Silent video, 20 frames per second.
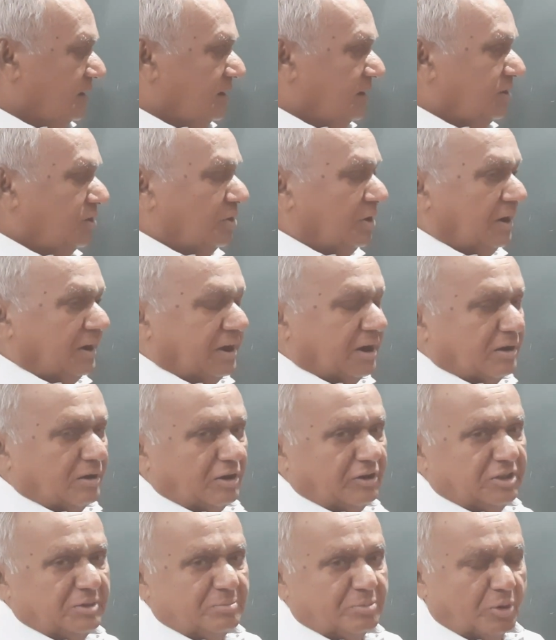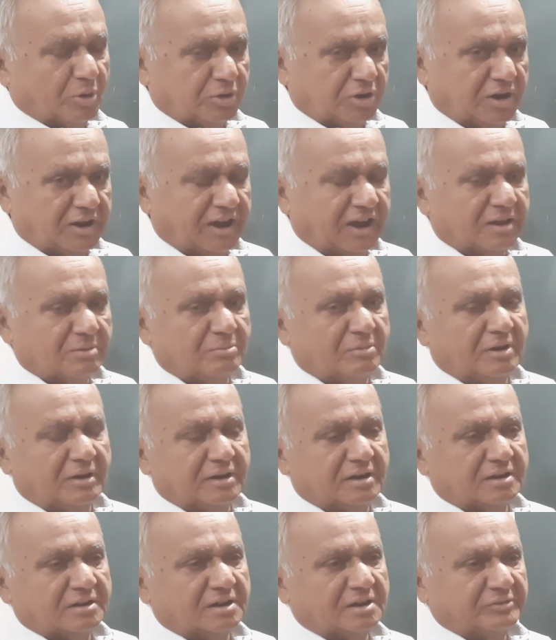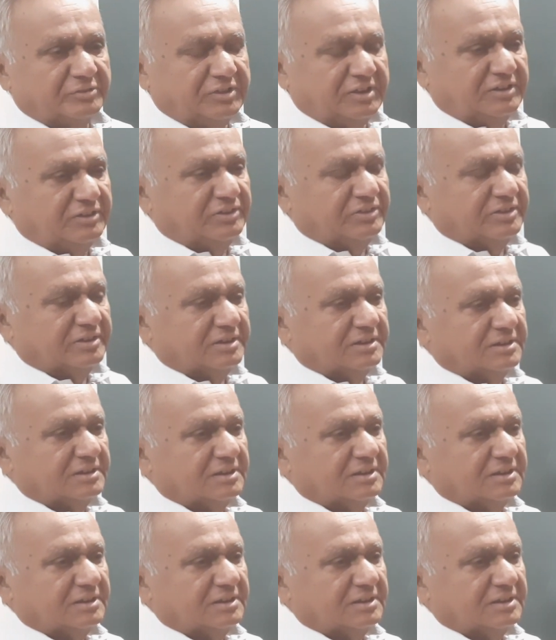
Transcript: You can record the proton NMR of this,